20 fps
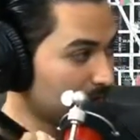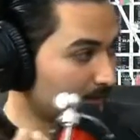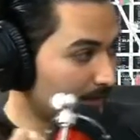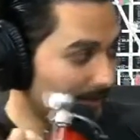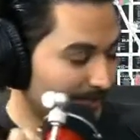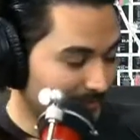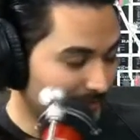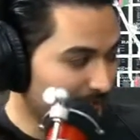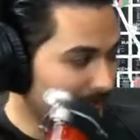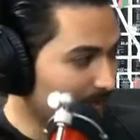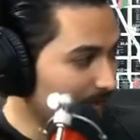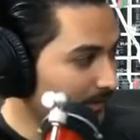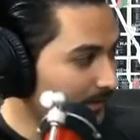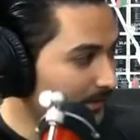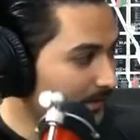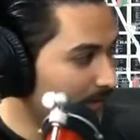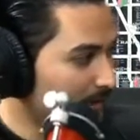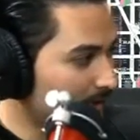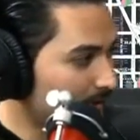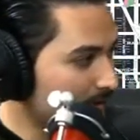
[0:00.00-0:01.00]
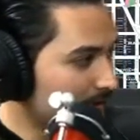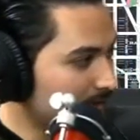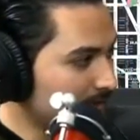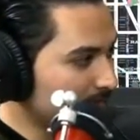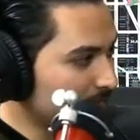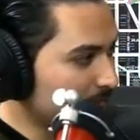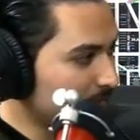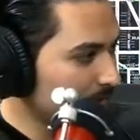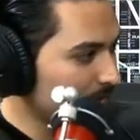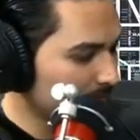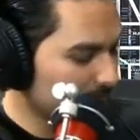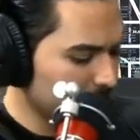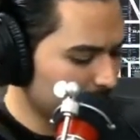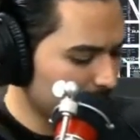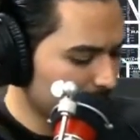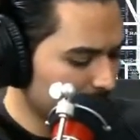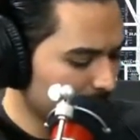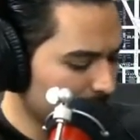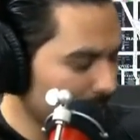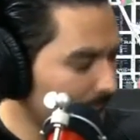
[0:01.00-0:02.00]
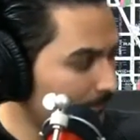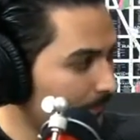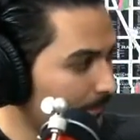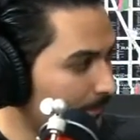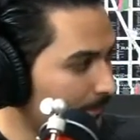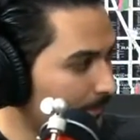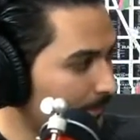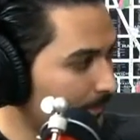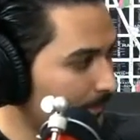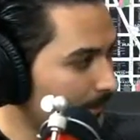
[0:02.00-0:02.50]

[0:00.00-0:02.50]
it right there. Uh, is it pulled up? Yeah.